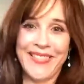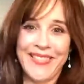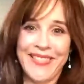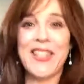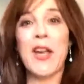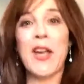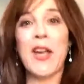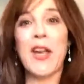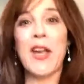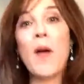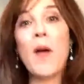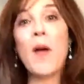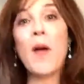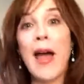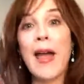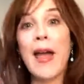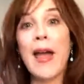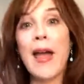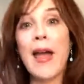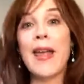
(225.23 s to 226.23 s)
So
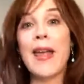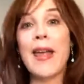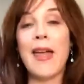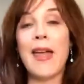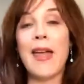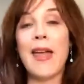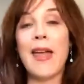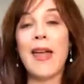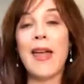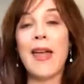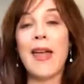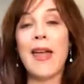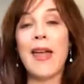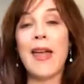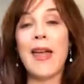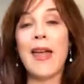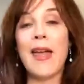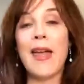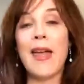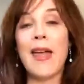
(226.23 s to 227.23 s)
I am,
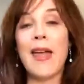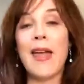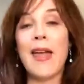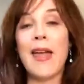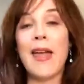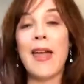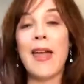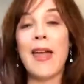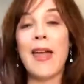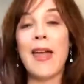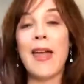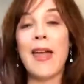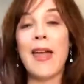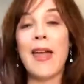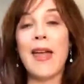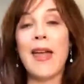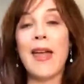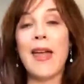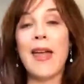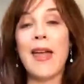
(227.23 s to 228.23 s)

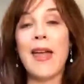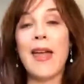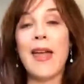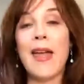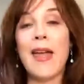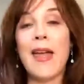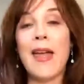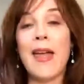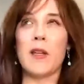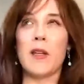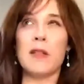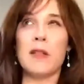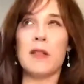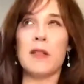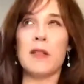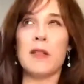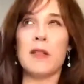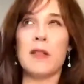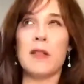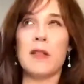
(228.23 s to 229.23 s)
since I
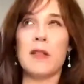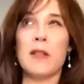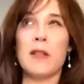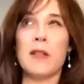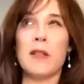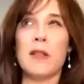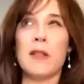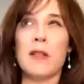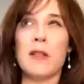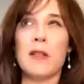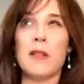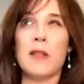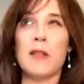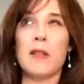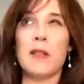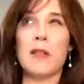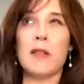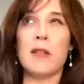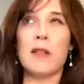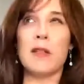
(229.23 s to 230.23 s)
was in my
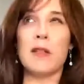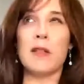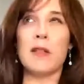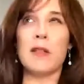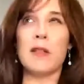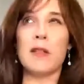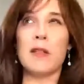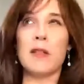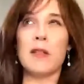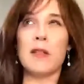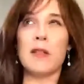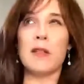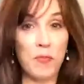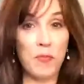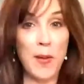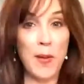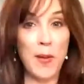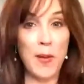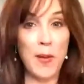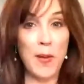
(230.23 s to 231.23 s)
20s, I've
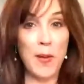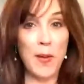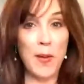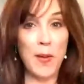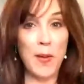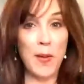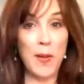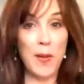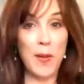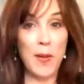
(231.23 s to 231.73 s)
been